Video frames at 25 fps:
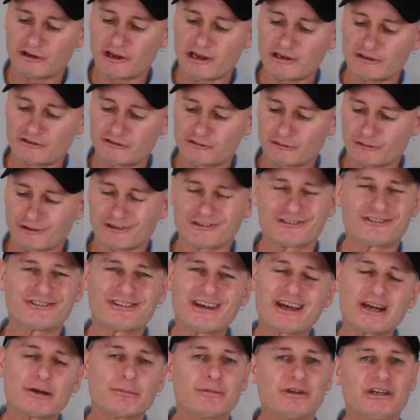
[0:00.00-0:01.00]
that sort of
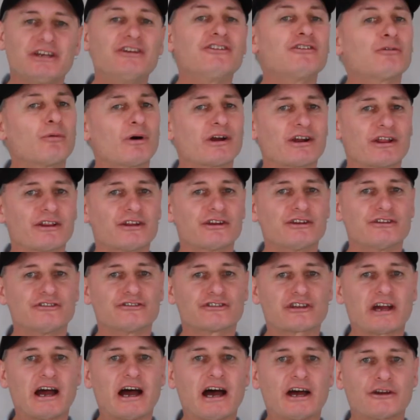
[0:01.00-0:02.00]
sediment into one of
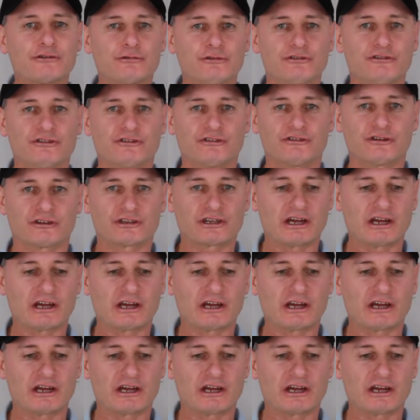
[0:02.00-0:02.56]
these cartridges,